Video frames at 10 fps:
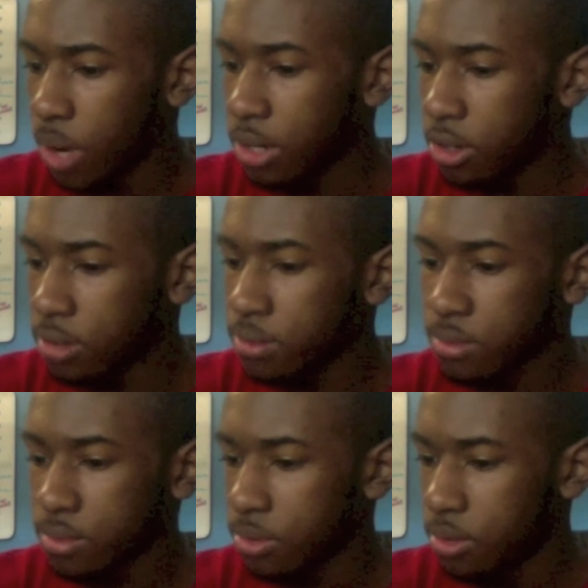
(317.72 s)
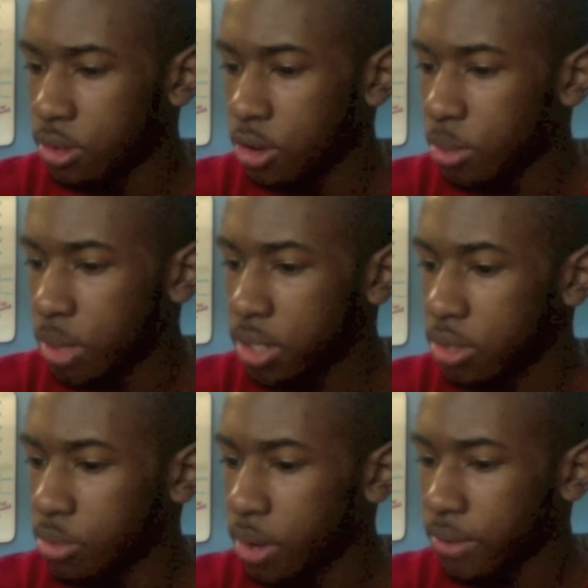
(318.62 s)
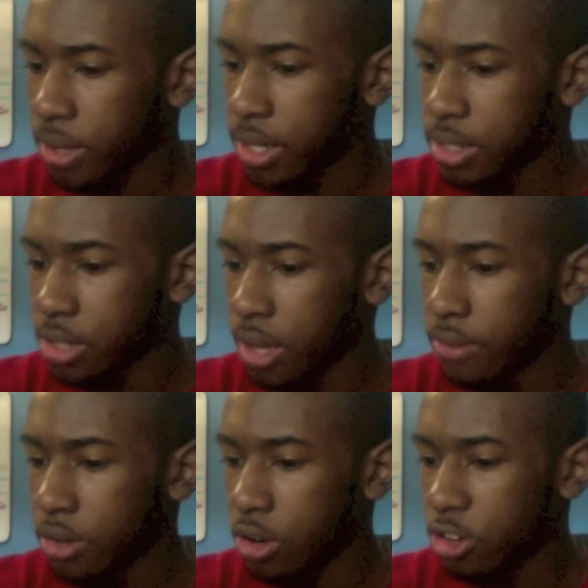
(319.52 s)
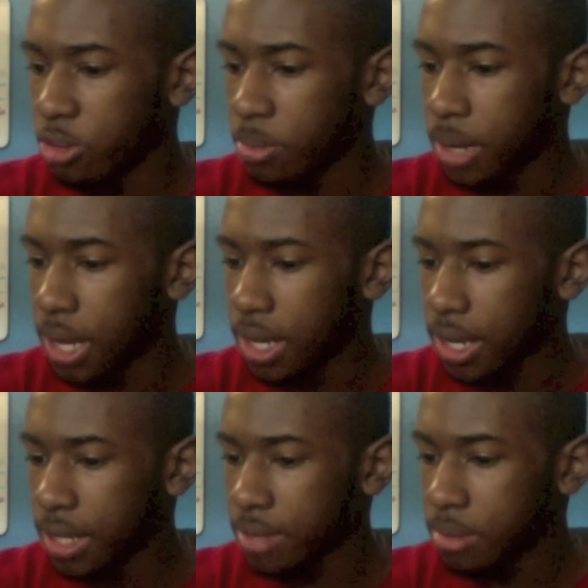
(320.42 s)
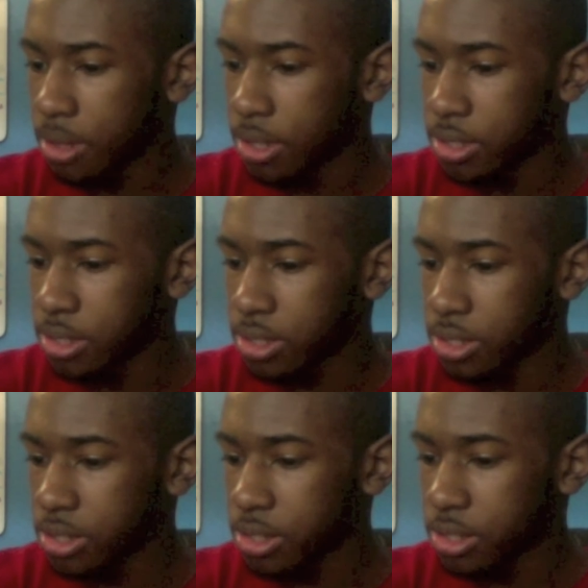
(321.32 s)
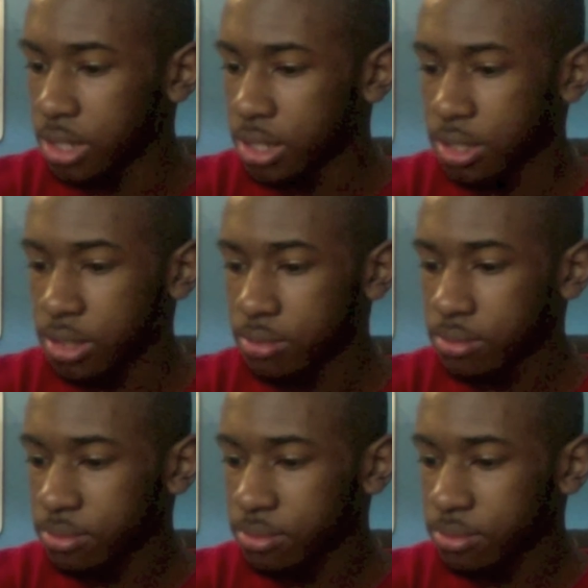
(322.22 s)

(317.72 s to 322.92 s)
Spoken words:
Why not? No word on whether he's ever gotten a reply like, because it's disgusting.